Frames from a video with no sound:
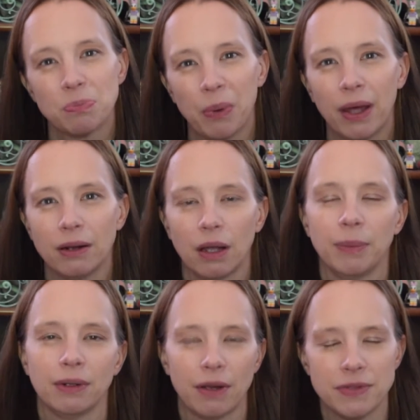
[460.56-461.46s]
But, I
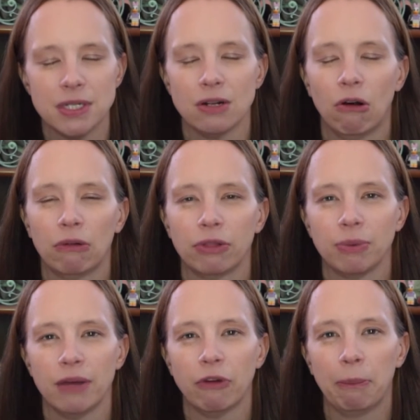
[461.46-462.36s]
mean, I've seen all
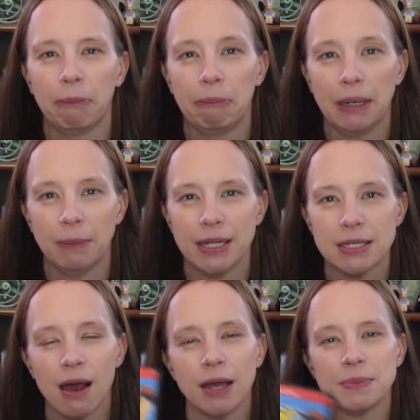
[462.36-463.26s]
3 of them many, many
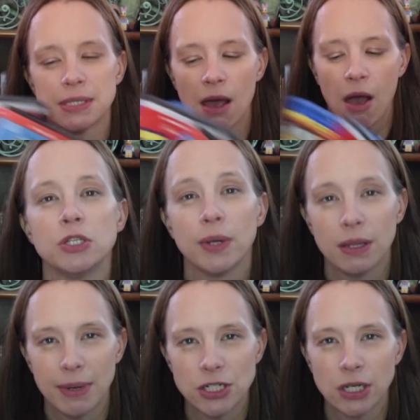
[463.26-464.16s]
times. So in the
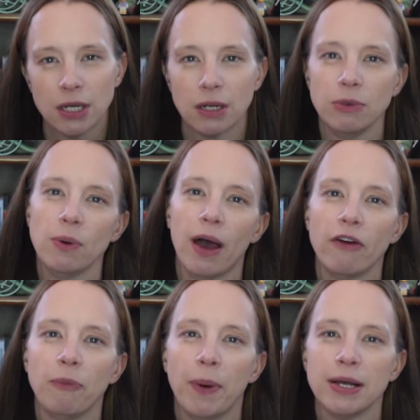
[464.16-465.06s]
Magic Kingdom, you
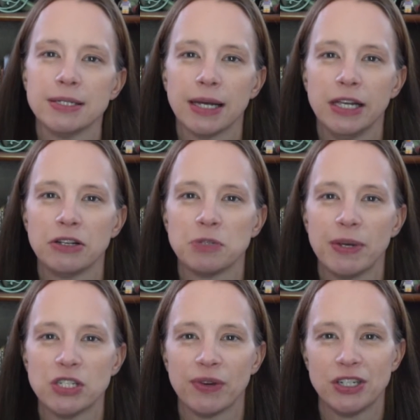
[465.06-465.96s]
have Buzz Lightyear
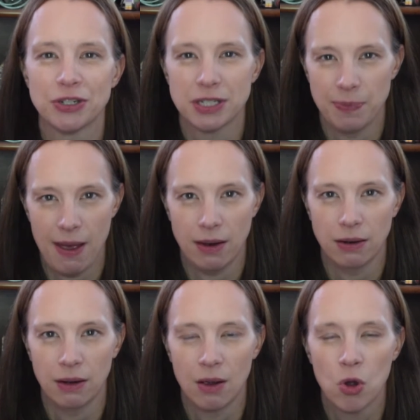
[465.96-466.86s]
Space Ranger
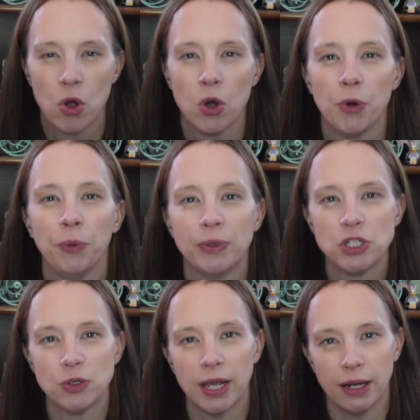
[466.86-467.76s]
Spin, in which
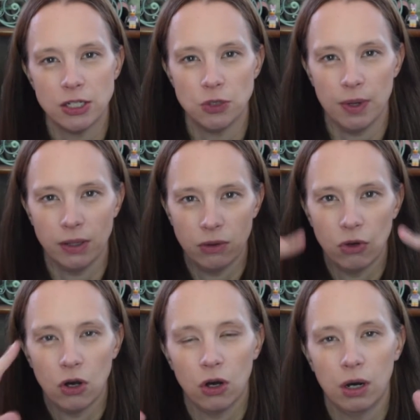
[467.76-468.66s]
you get into a little
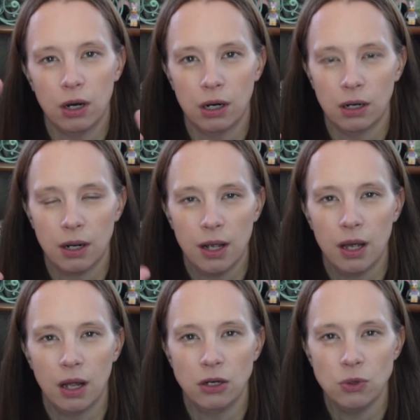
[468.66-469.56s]
car,
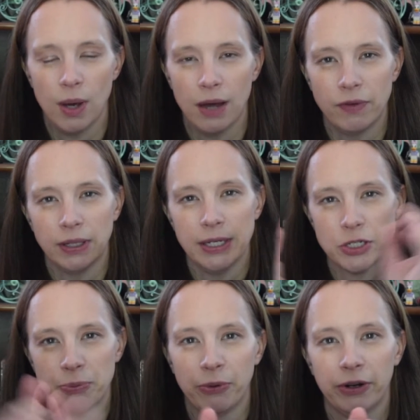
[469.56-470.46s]
and you have a
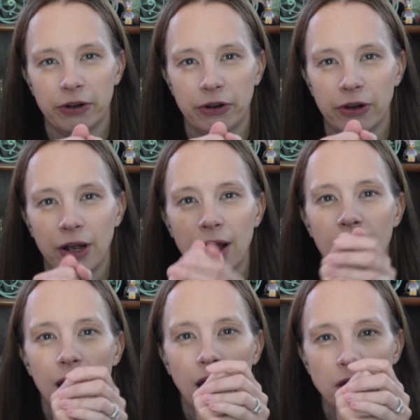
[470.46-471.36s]
laser pointer,
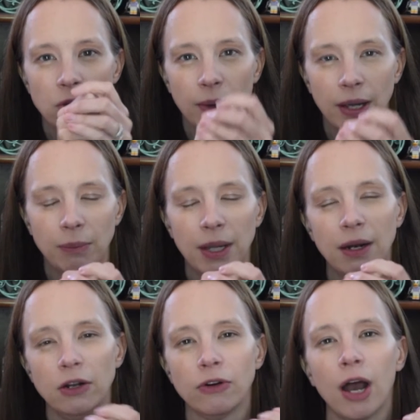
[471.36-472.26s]
and you aim it,
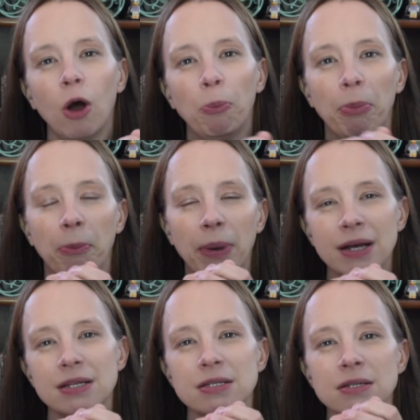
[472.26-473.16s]
and you help
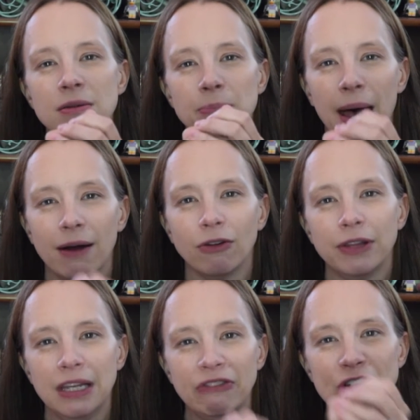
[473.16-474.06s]
Buzz battle
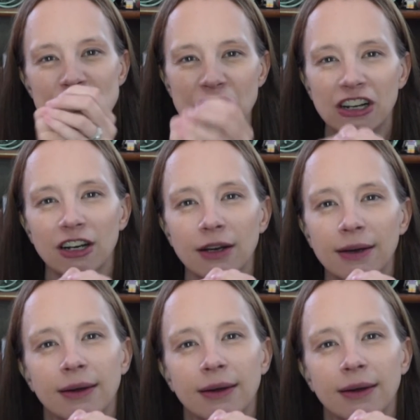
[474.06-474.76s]
the evil Zurg